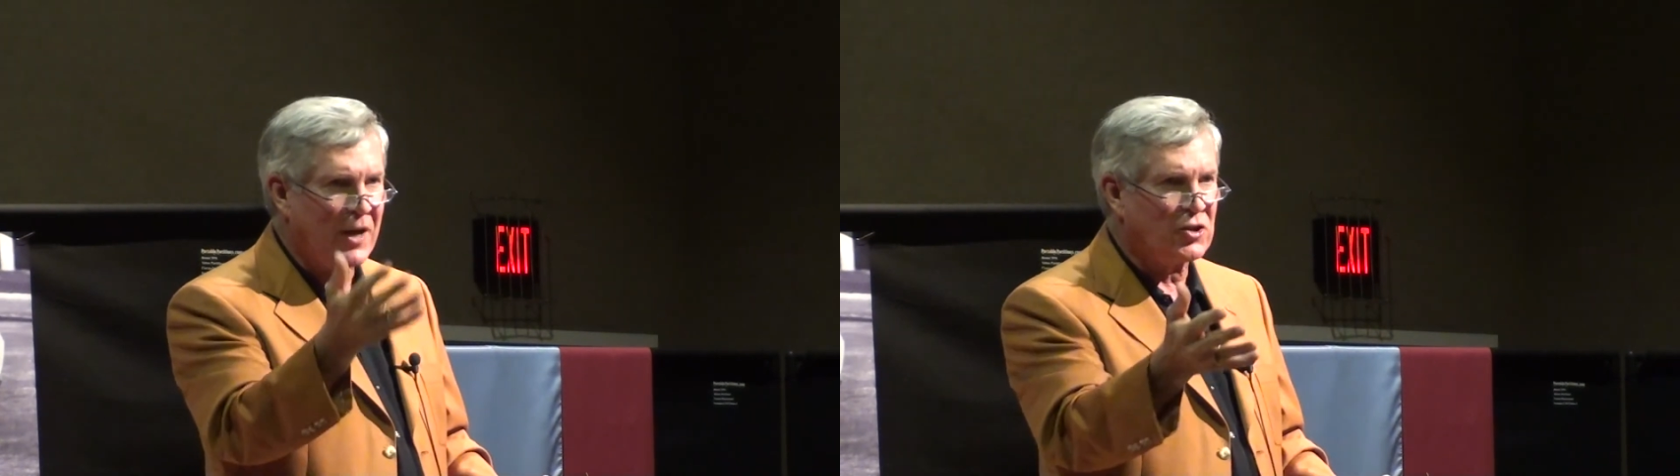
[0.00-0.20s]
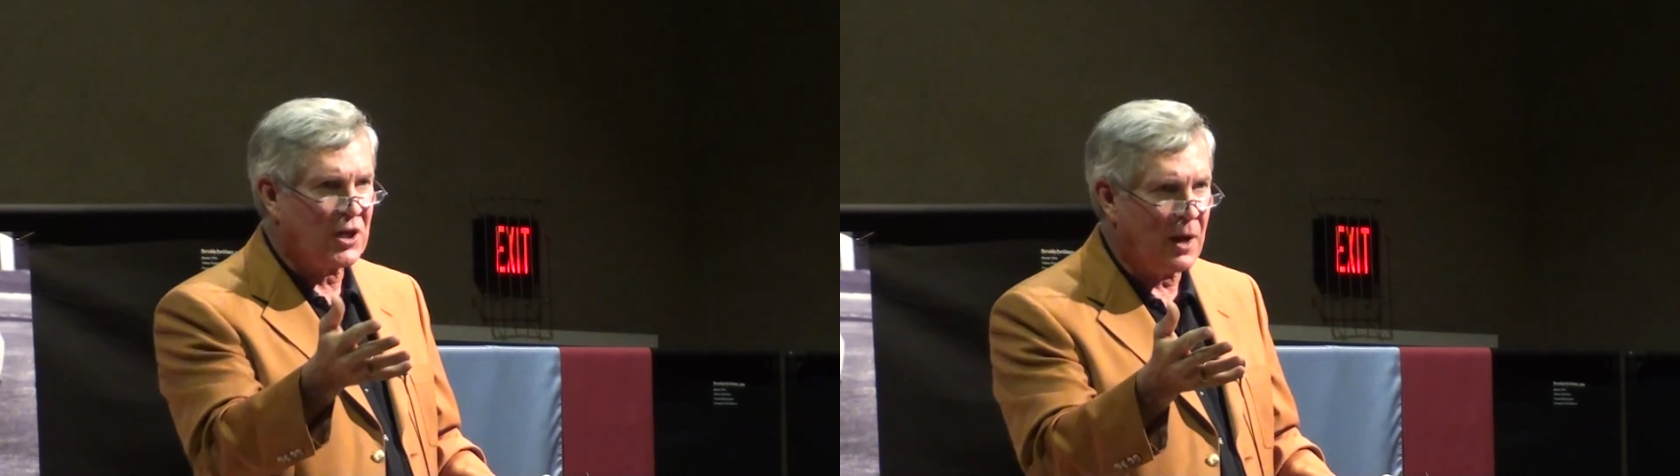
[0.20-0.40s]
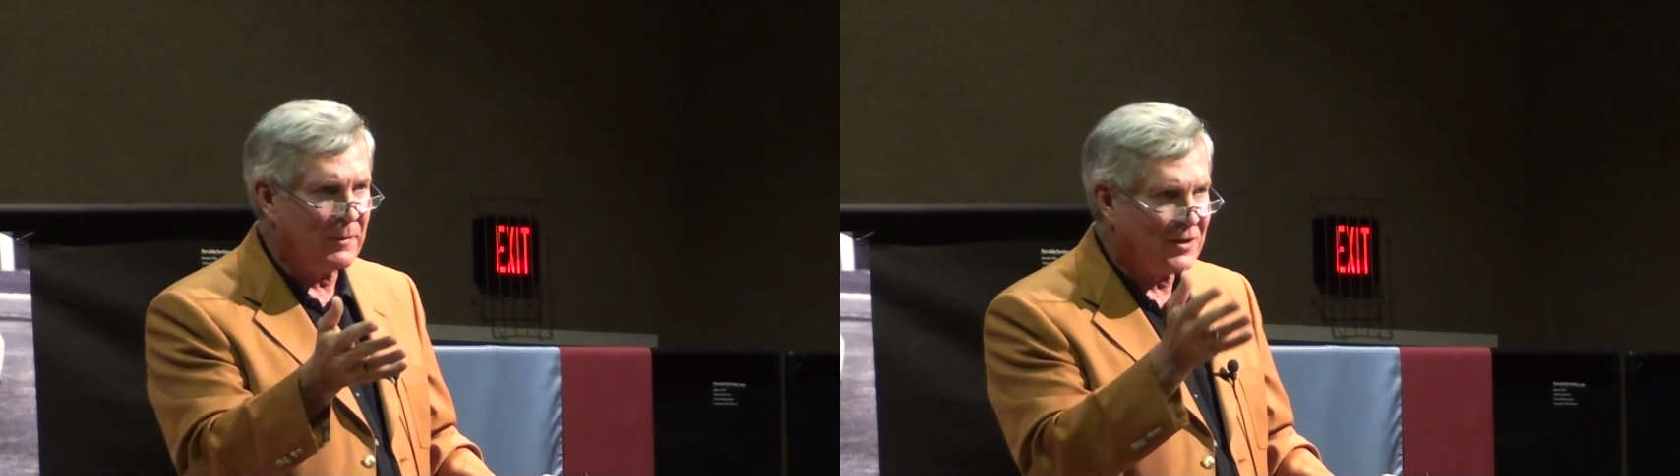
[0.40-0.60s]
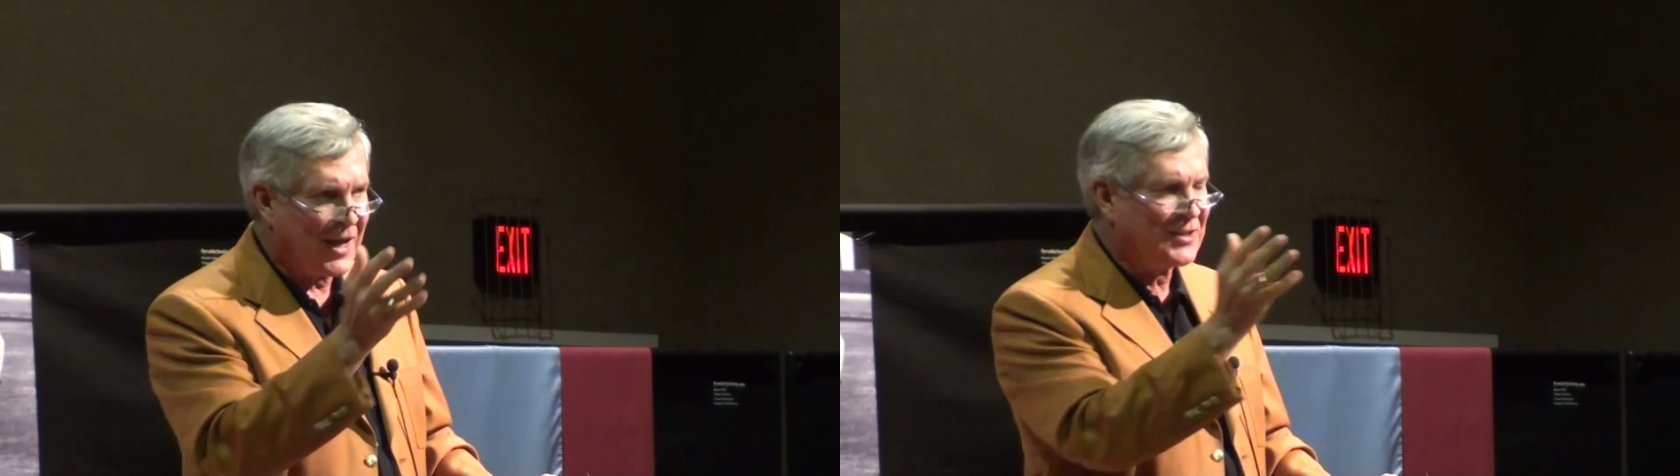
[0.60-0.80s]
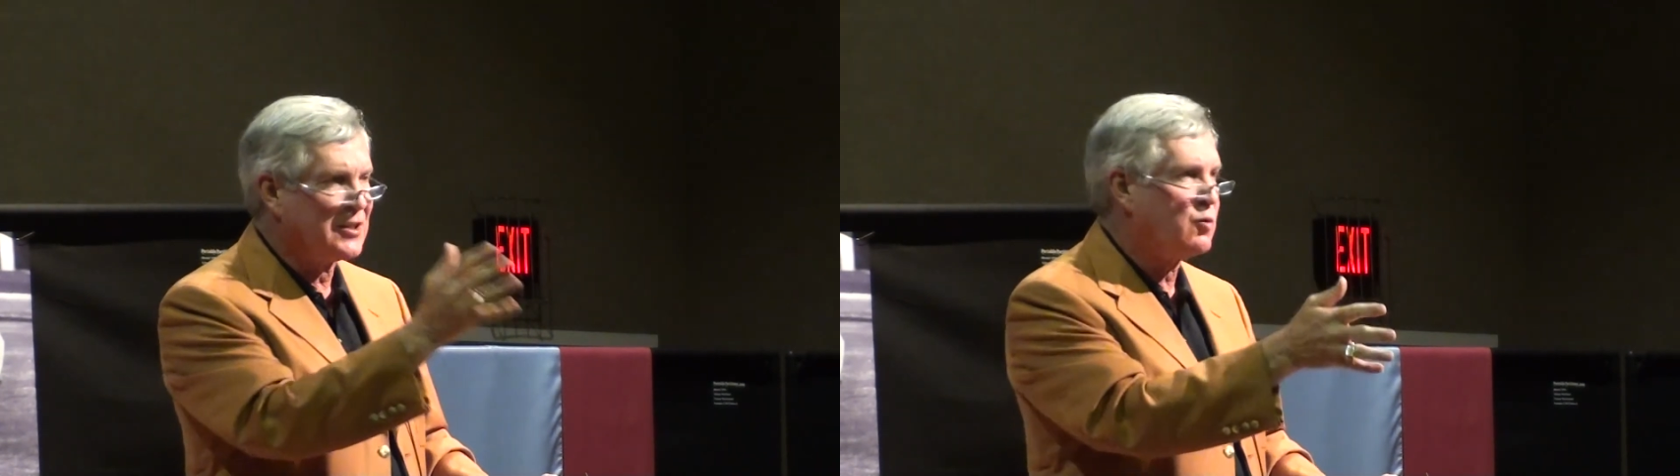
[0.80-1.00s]
Why'd you come to
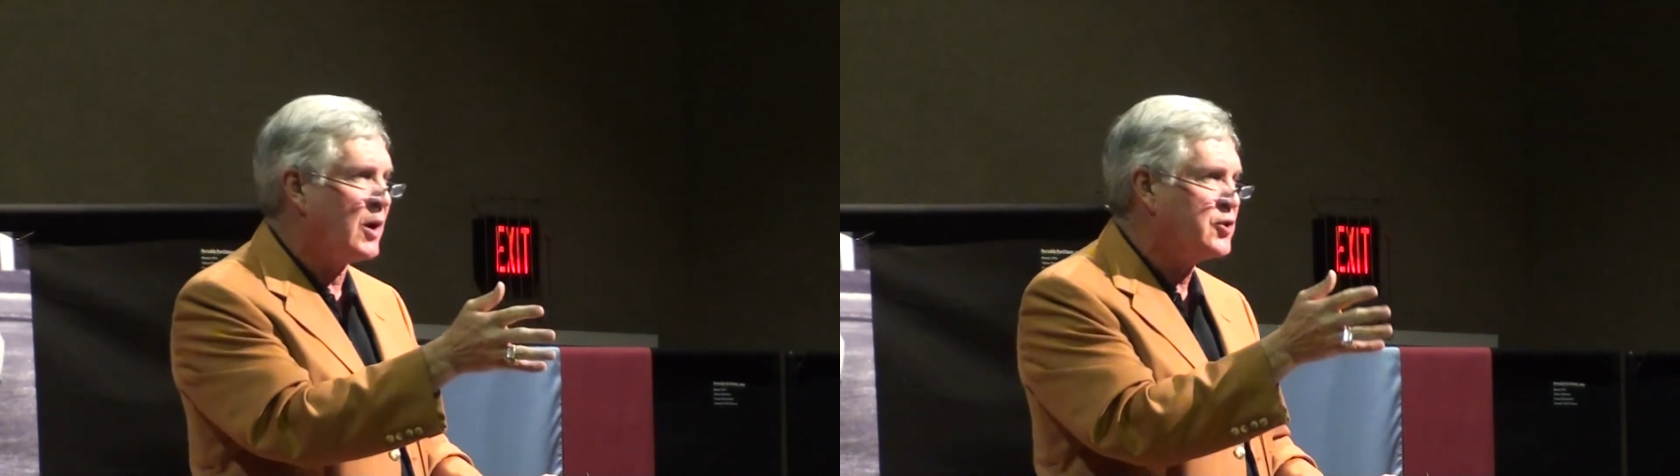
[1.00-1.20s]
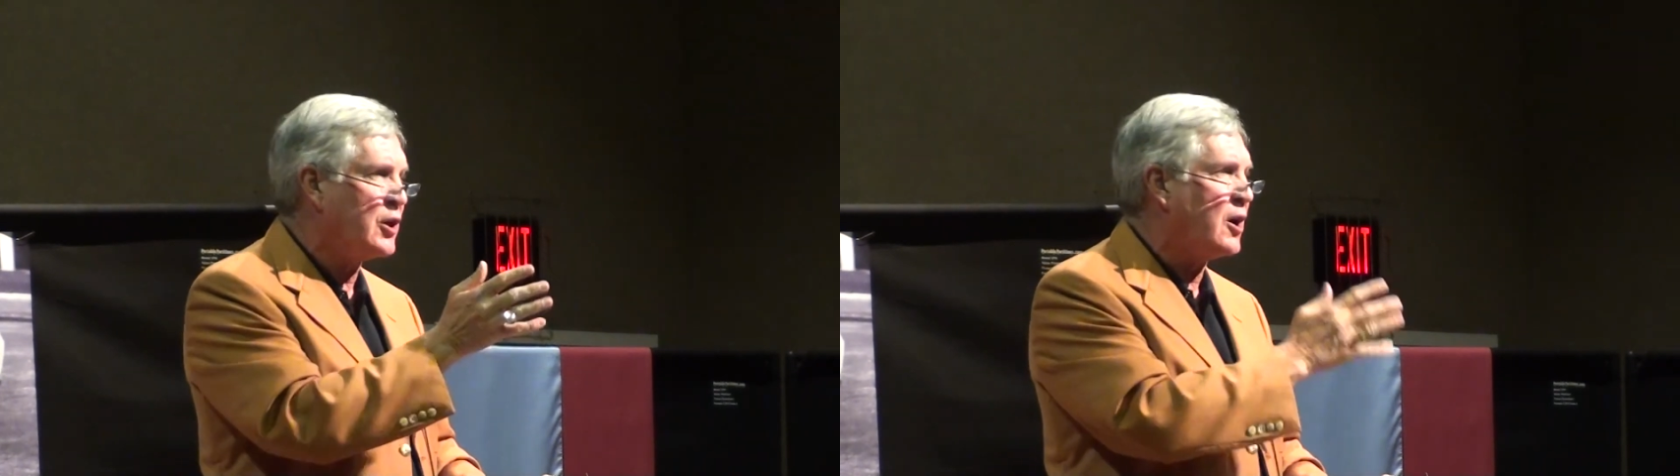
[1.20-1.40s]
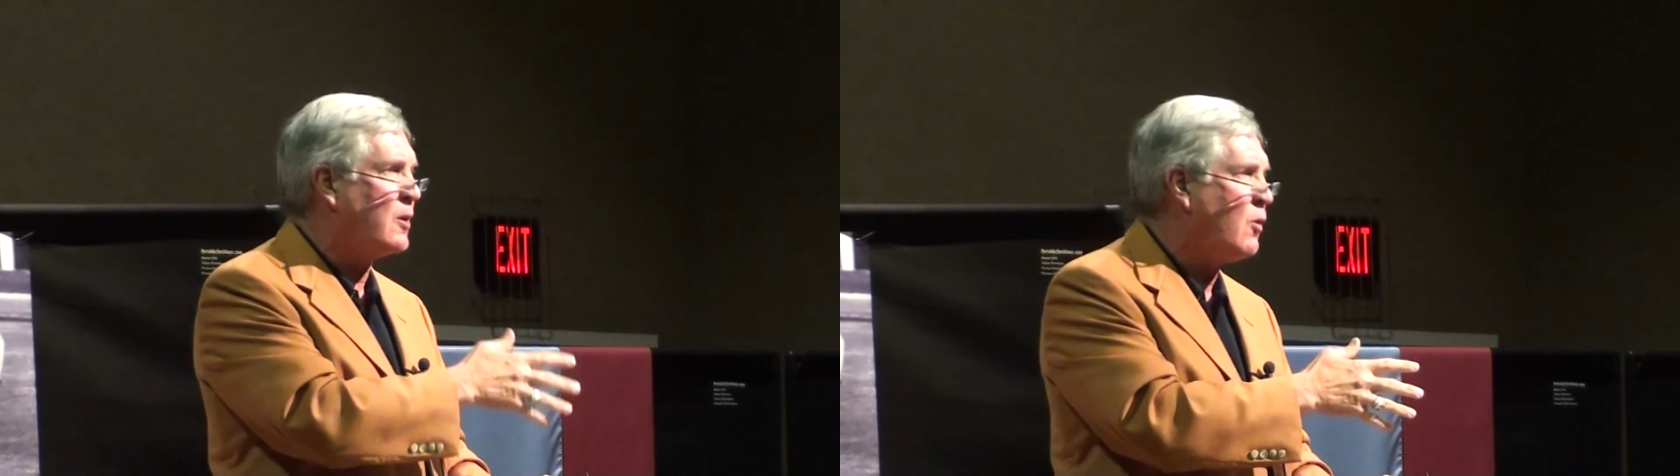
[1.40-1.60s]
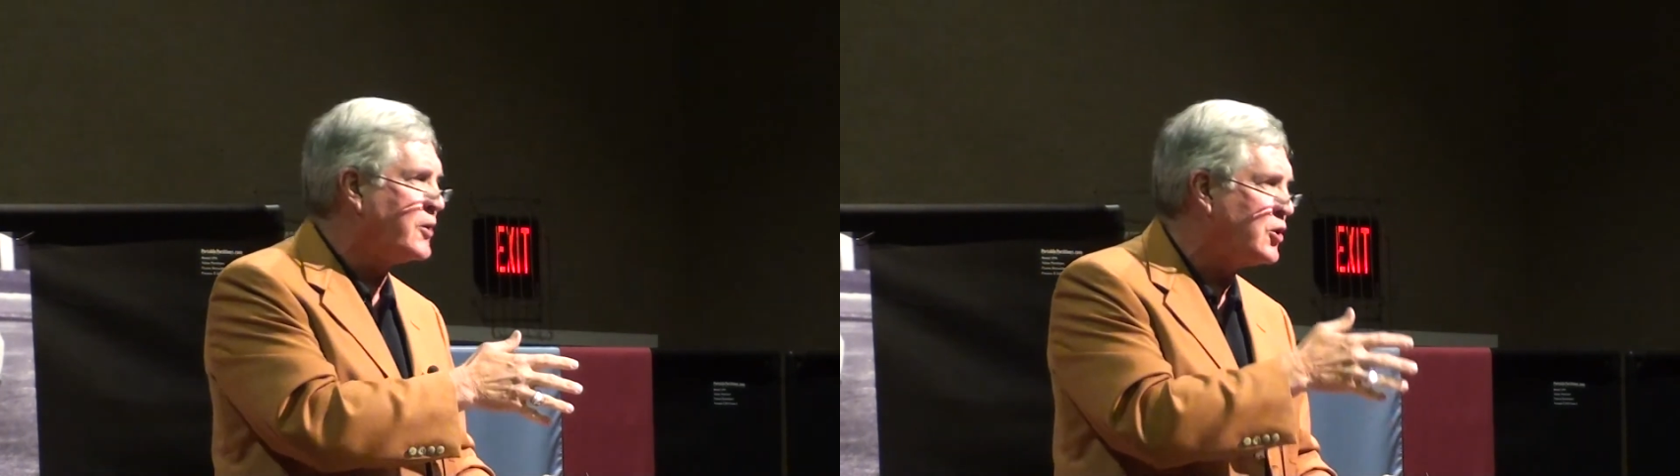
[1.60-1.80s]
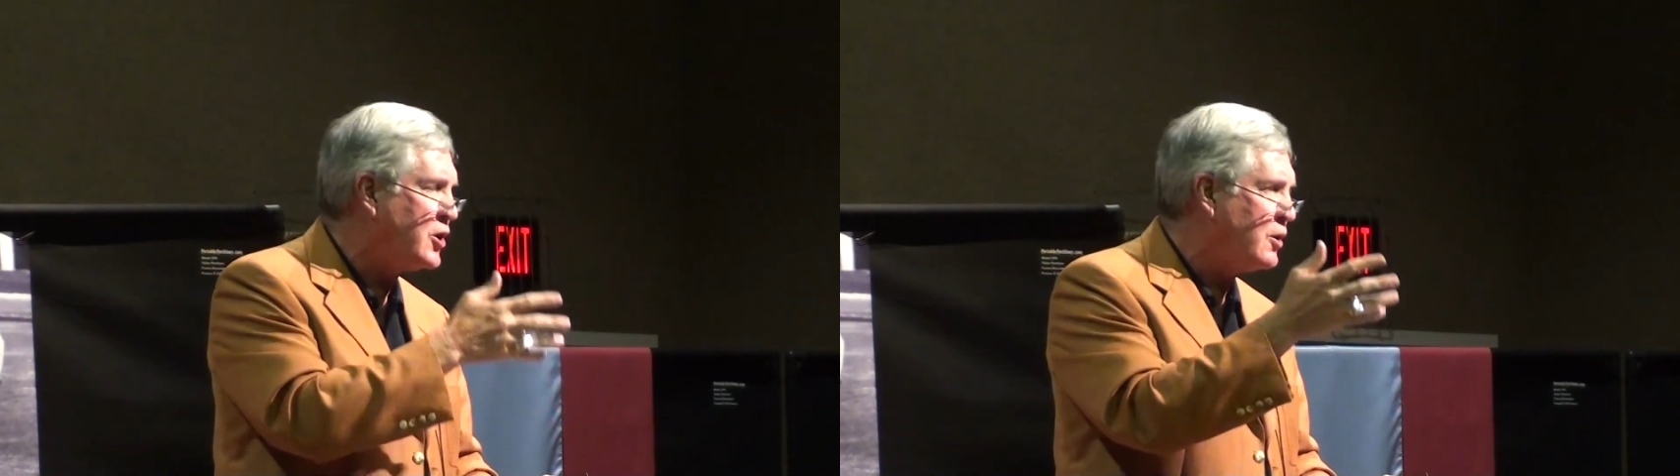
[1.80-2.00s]
Texas? What'd you learn?
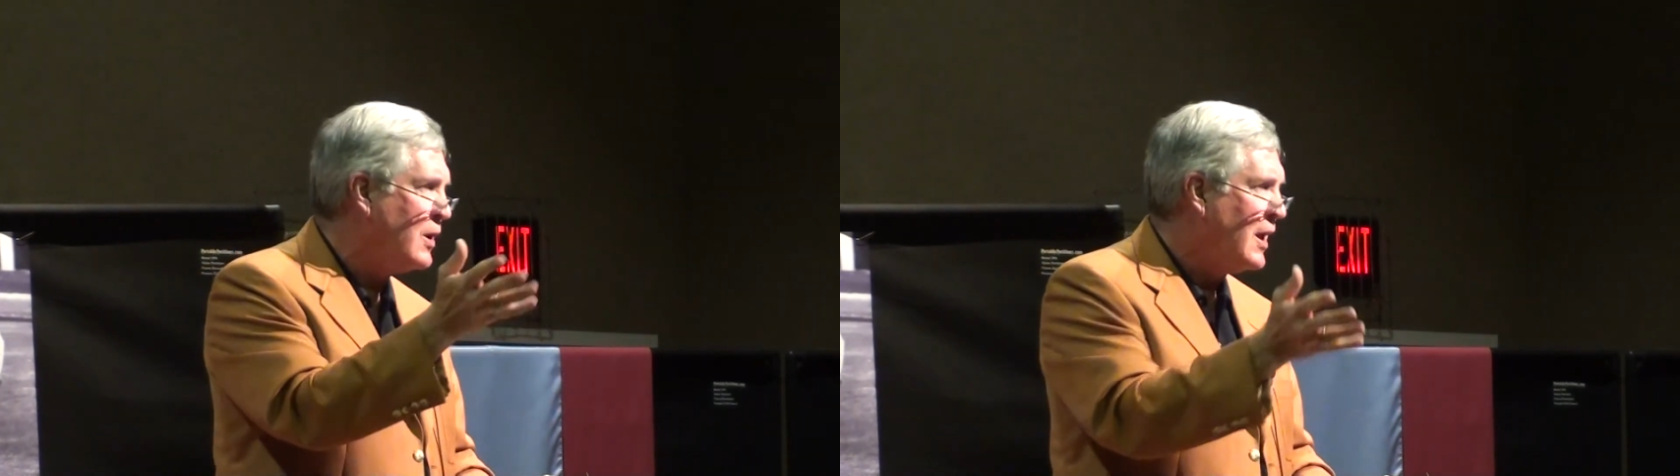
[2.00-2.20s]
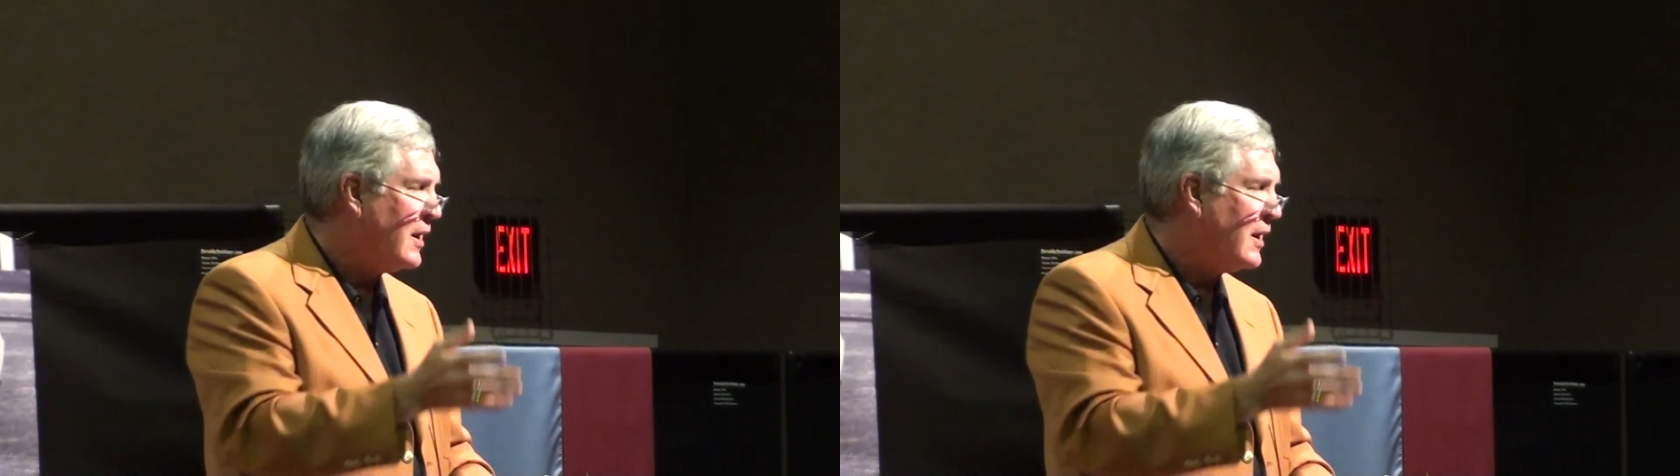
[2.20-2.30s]
What'd you do?